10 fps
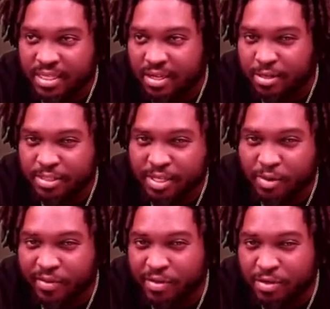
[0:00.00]
Jose
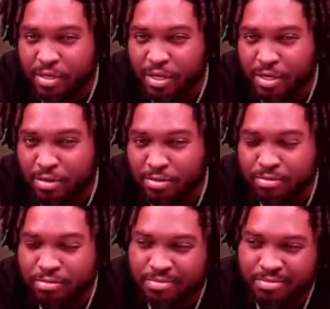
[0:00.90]
Cuervo Gold,
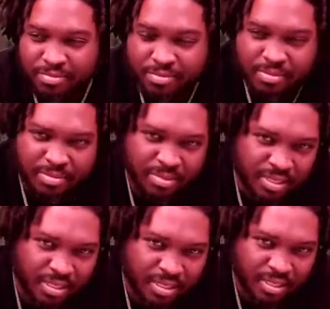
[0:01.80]

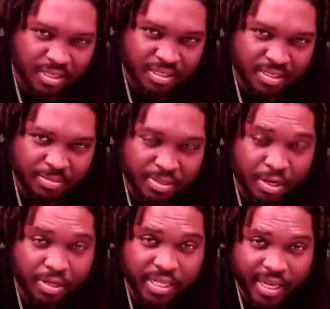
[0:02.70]
some
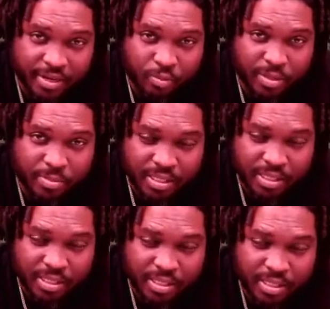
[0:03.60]
38 Remy
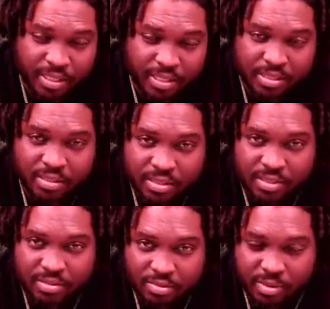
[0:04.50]

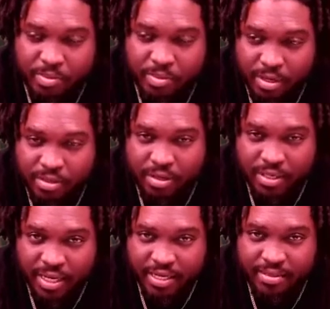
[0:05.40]
Martin 38.